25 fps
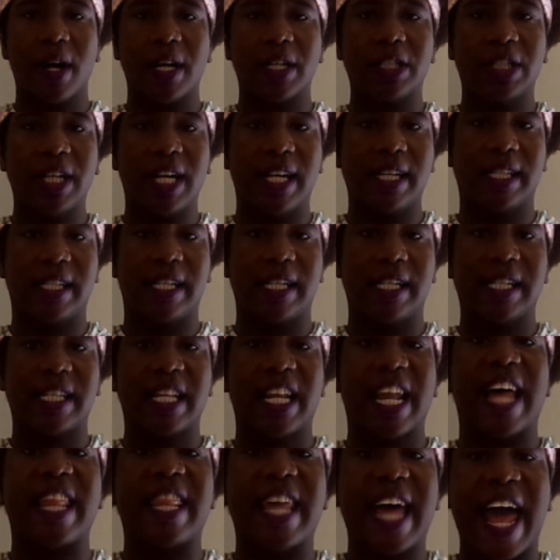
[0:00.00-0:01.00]

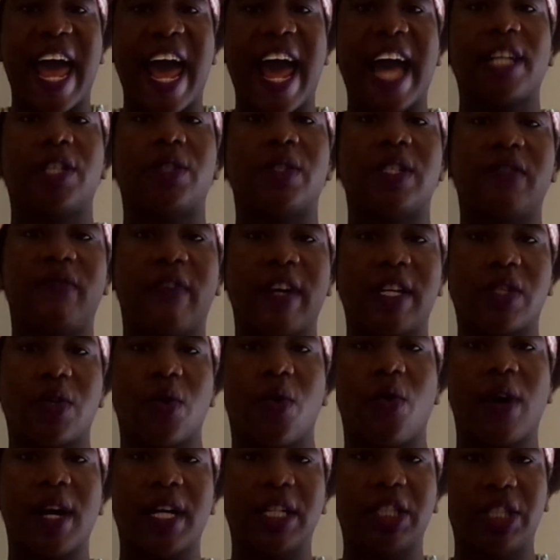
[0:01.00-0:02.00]
Justice? Like the actress
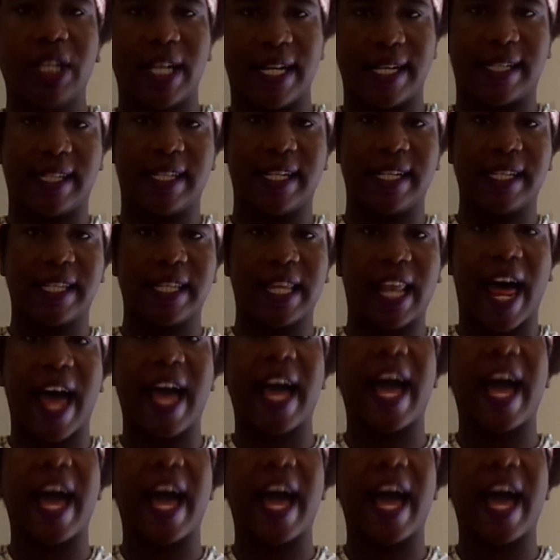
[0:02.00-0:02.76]
Victoria Justice. Like,